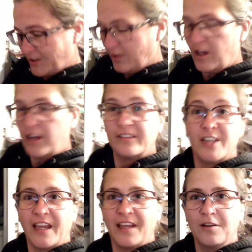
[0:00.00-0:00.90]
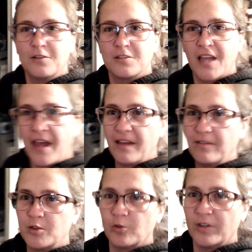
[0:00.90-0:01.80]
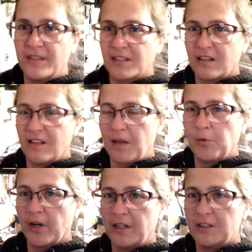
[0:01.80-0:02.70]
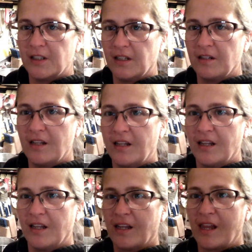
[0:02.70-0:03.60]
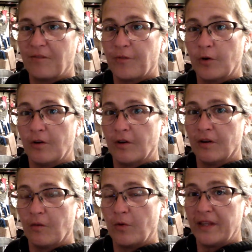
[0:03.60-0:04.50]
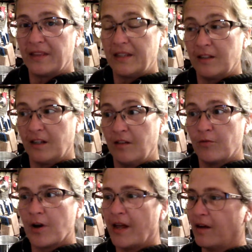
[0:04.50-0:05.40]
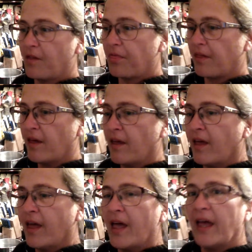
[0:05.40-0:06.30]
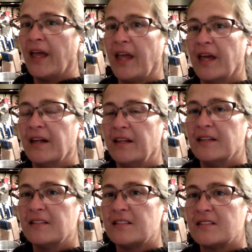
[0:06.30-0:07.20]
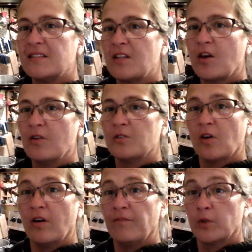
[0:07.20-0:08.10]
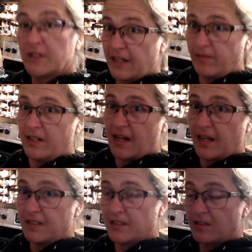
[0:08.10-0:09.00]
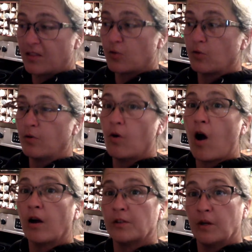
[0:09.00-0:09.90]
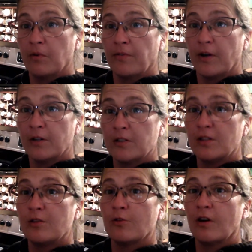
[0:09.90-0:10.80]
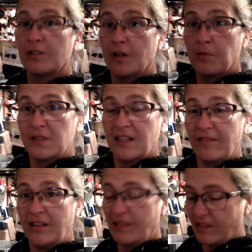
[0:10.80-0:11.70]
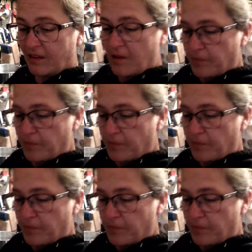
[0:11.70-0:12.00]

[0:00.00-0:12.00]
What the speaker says: So a lot of channels have joined this collaboration with Digging for Health, and it goes on for 7 days through October 1st through October 7th,